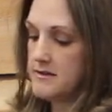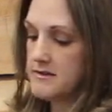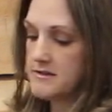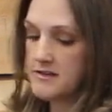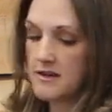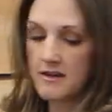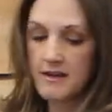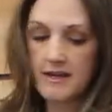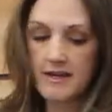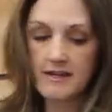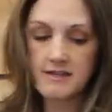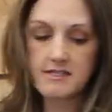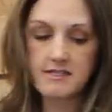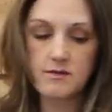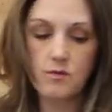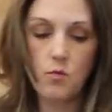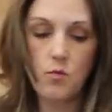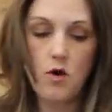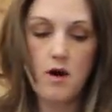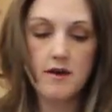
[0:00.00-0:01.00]
Dunk it in
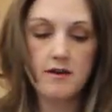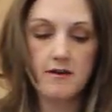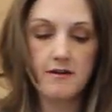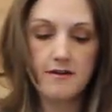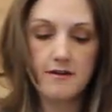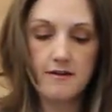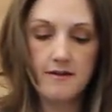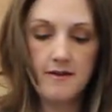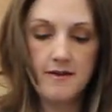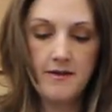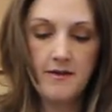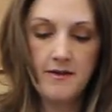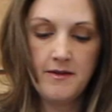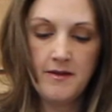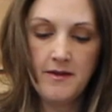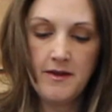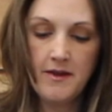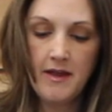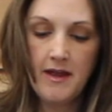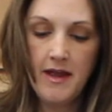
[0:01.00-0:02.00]
some water
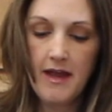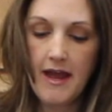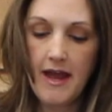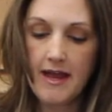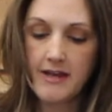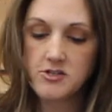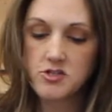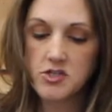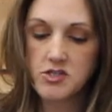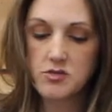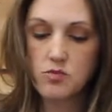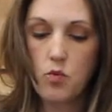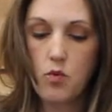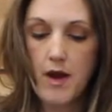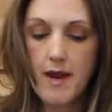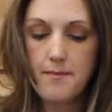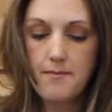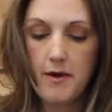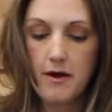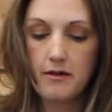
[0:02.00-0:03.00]
and just
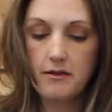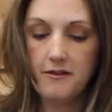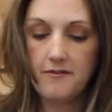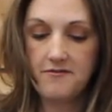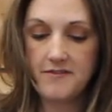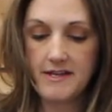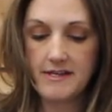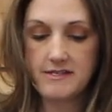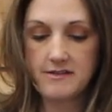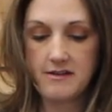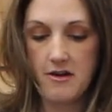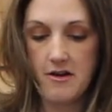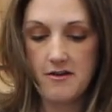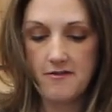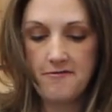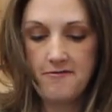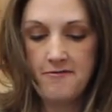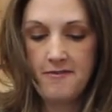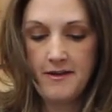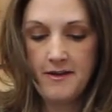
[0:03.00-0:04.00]
wipe all of this
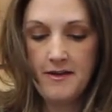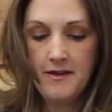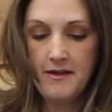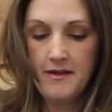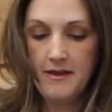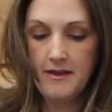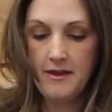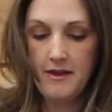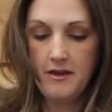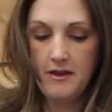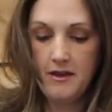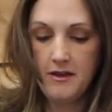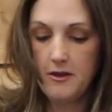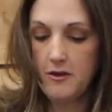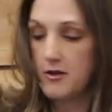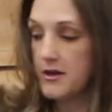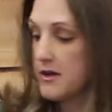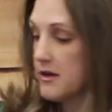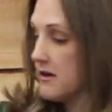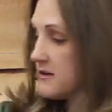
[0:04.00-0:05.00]
off.
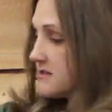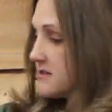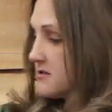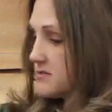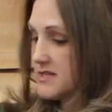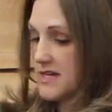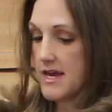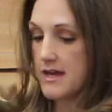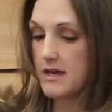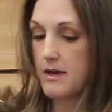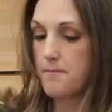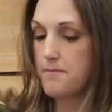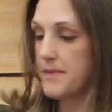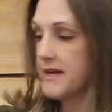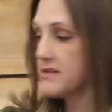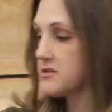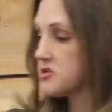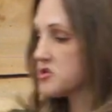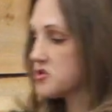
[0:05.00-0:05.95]
You can also take a bench